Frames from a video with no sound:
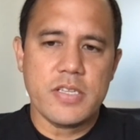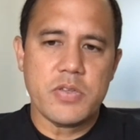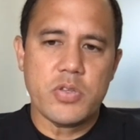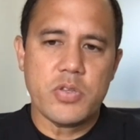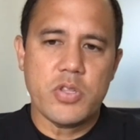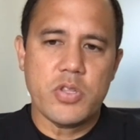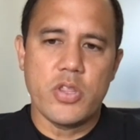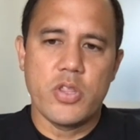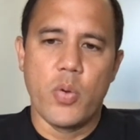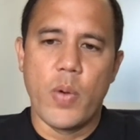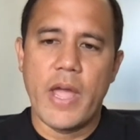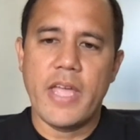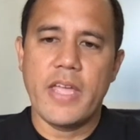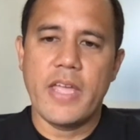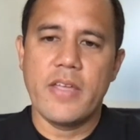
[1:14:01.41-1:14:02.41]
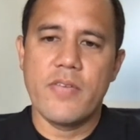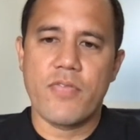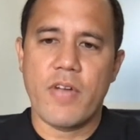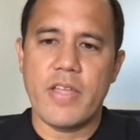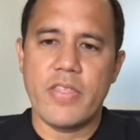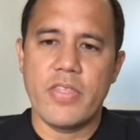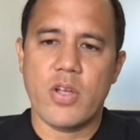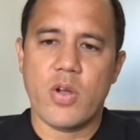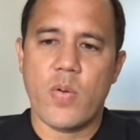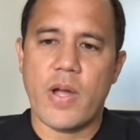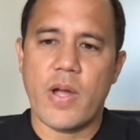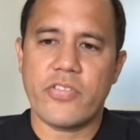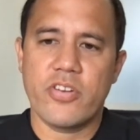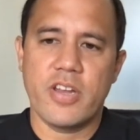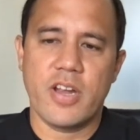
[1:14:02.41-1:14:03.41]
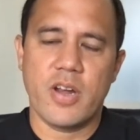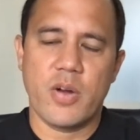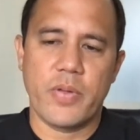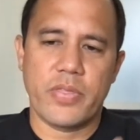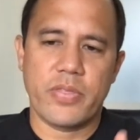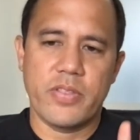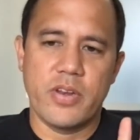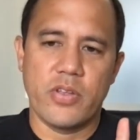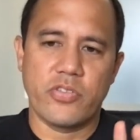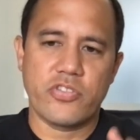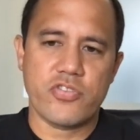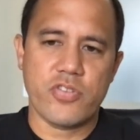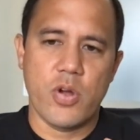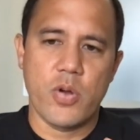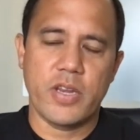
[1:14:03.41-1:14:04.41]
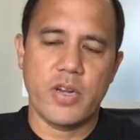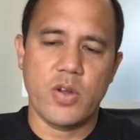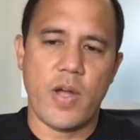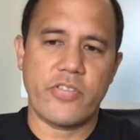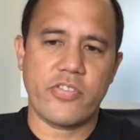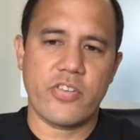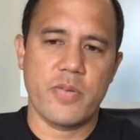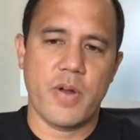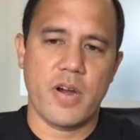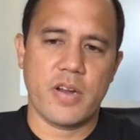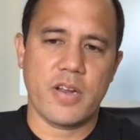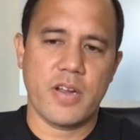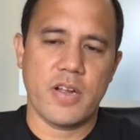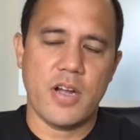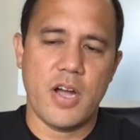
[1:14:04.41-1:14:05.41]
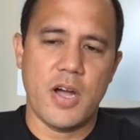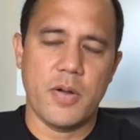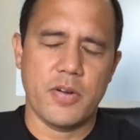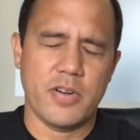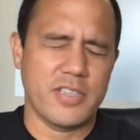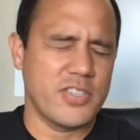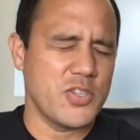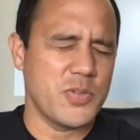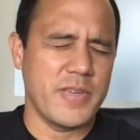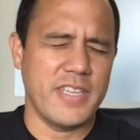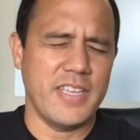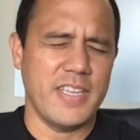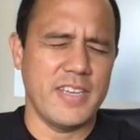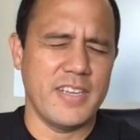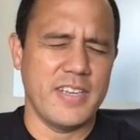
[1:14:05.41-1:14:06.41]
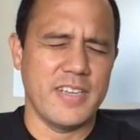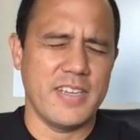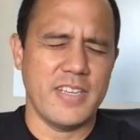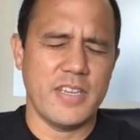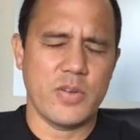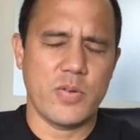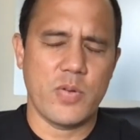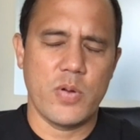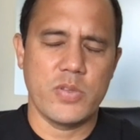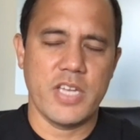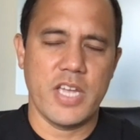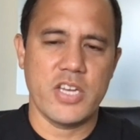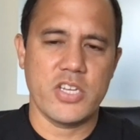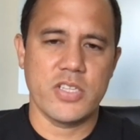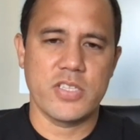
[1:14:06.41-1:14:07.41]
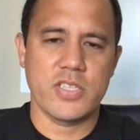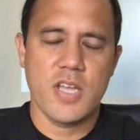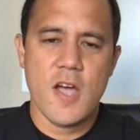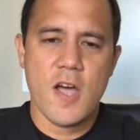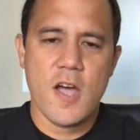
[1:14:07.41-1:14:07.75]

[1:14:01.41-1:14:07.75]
The way you've written the question here with, you know, stroke in question mark, in quotations,